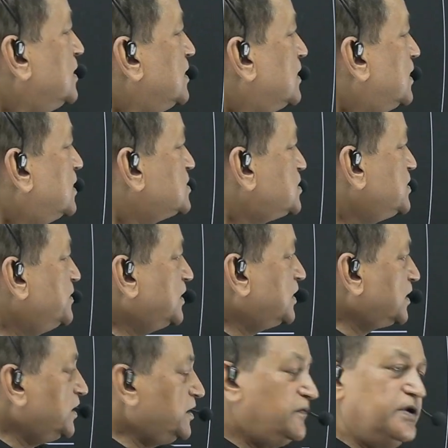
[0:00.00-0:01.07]
and
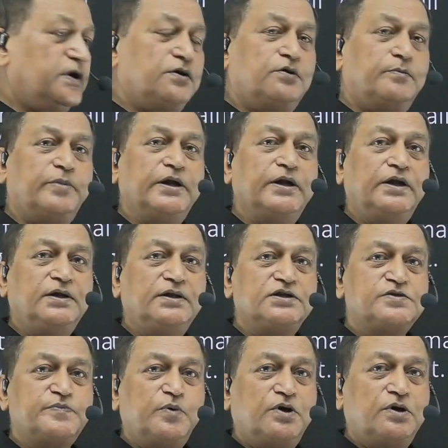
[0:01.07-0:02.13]
similarly we are obtaining this
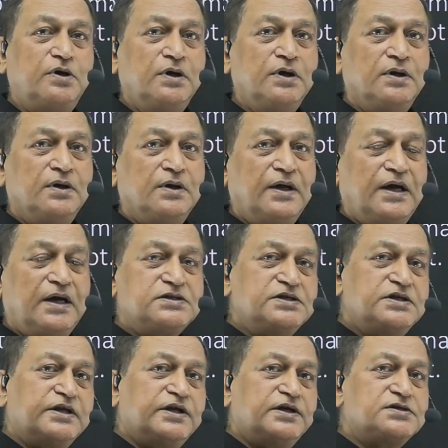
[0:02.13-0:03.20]
plot as in
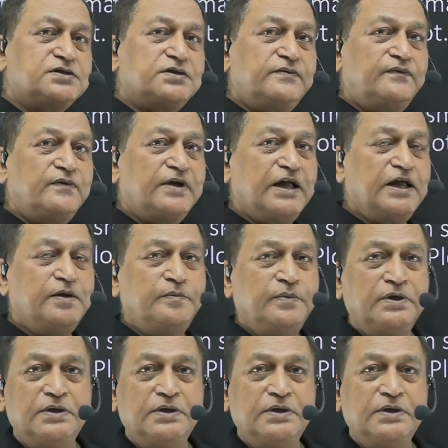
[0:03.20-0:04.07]
case of time,